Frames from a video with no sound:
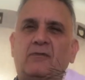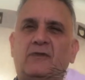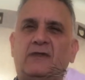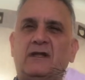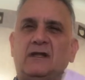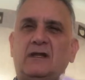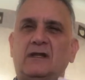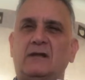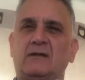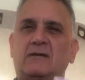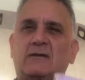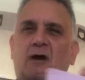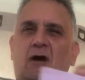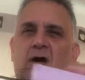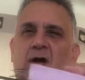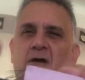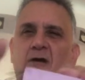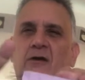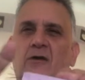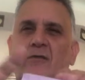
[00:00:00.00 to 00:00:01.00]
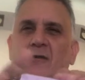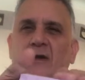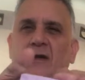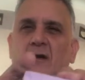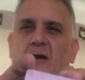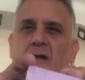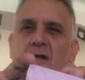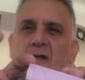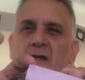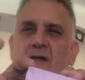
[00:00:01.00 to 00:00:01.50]
the concrete
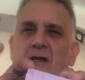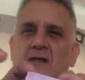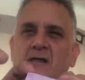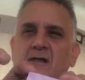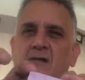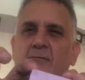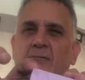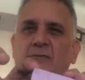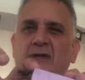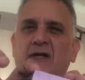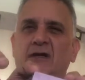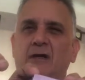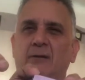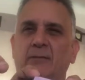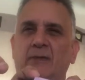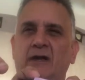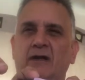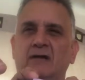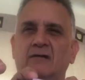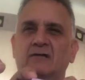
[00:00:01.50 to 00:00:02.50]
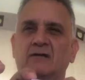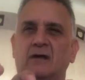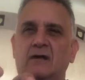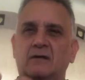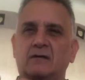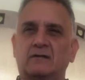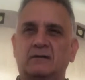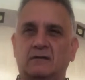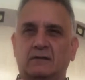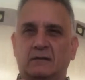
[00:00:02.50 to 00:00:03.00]
is becoming
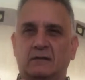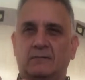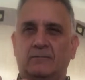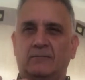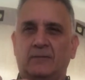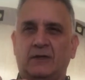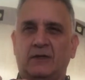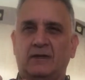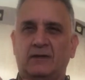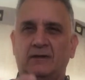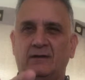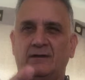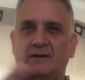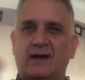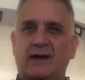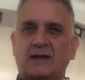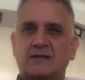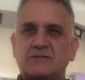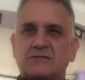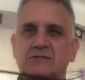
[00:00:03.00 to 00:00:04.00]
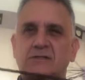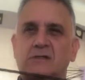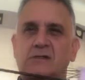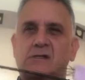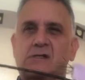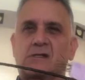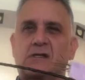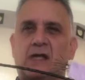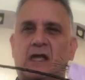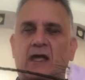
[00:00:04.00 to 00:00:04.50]
ductile, not
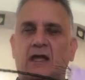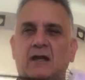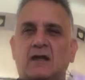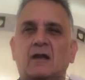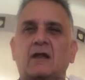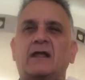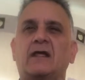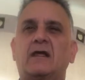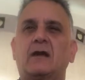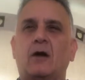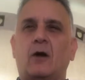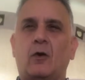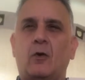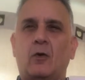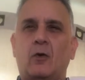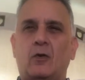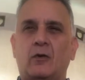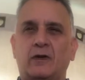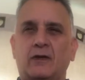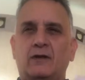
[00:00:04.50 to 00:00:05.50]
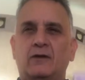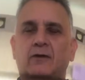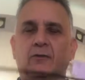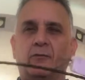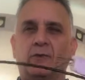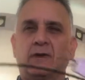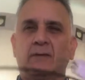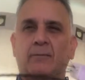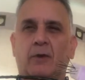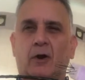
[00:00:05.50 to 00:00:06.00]
just handling it all in the
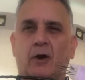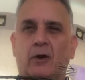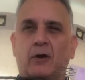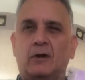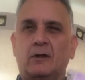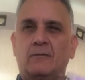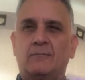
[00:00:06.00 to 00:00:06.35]
rebar.